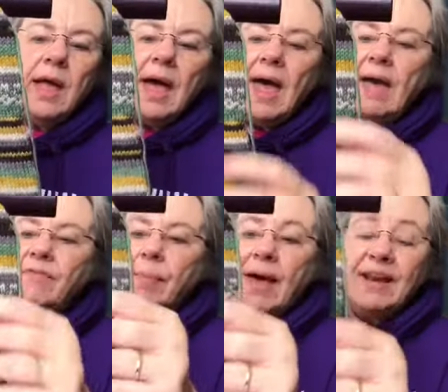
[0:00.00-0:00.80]
I have
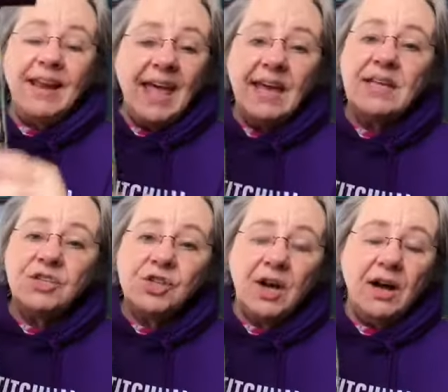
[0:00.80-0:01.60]
about an
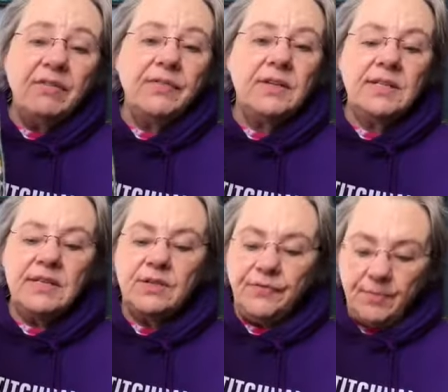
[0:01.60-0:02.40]
8-inch cuff because
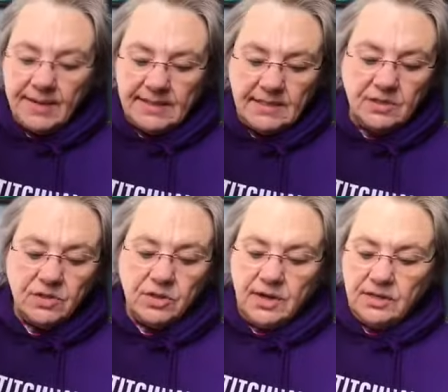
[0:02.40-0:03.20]
these are for my
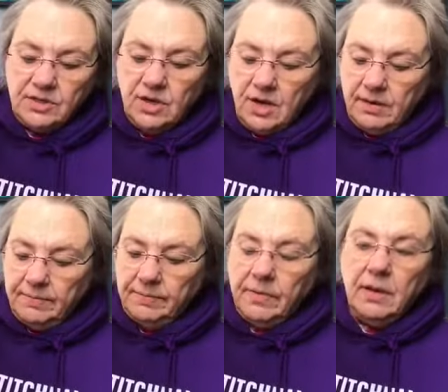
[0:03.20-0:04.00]
sister and um,